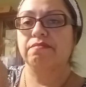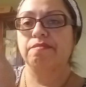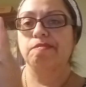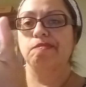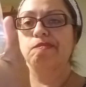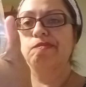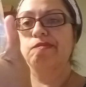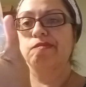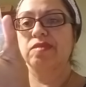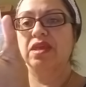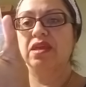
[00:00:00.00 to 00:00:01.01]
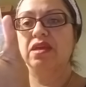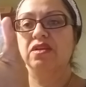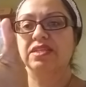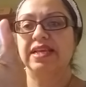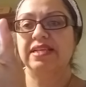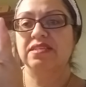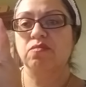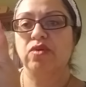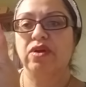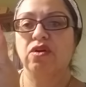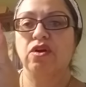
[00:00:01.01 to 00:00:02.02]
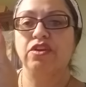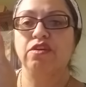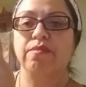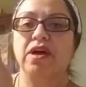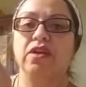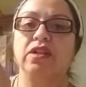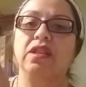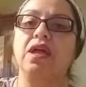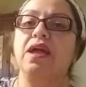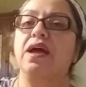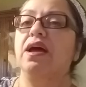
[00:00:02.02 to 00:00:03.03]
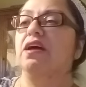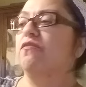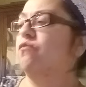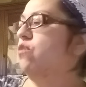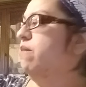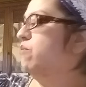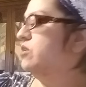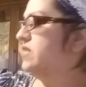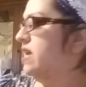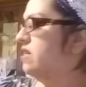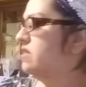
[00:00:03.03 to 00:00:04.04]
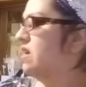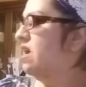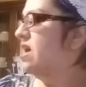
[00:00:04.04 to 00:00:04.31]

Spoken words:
it'll say somewhere on your bottle, 40%.